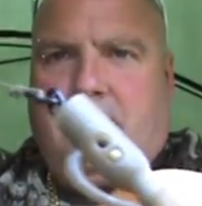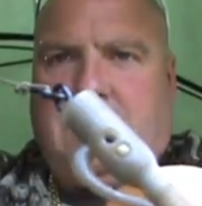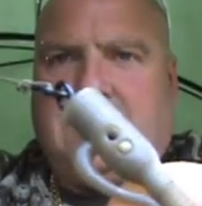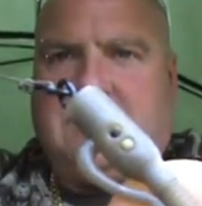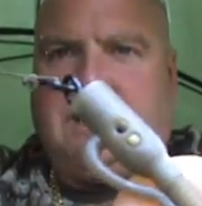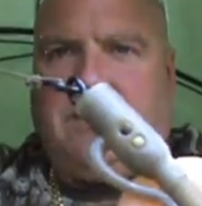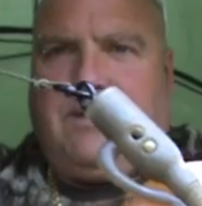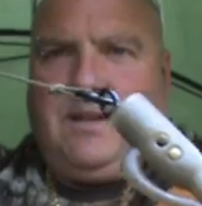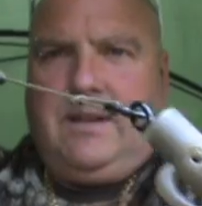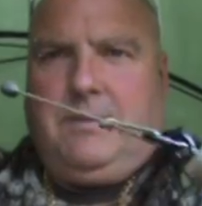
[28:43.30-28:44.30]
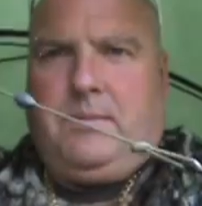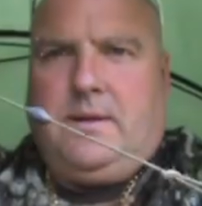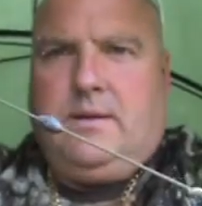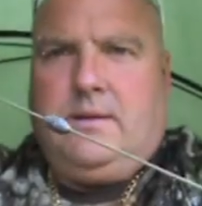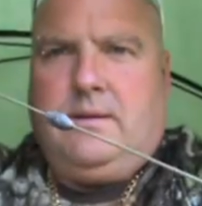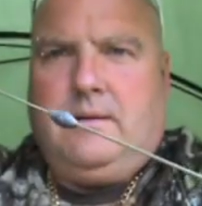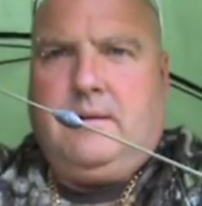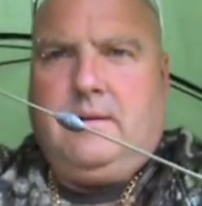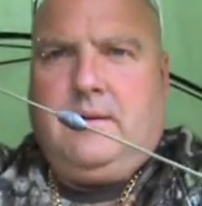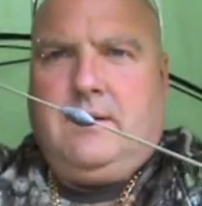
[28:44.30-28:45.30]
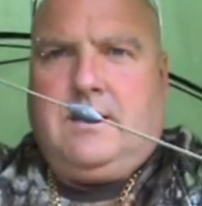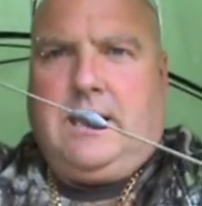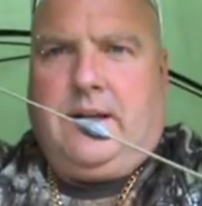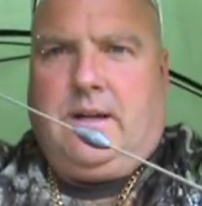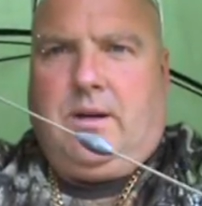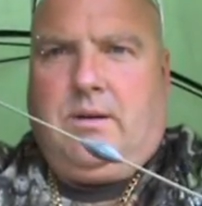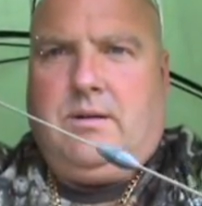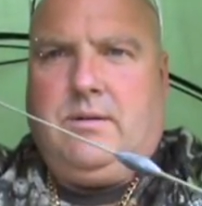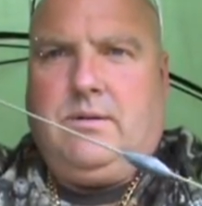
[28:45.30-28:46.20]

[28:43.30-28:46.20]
that's a safety clip going along,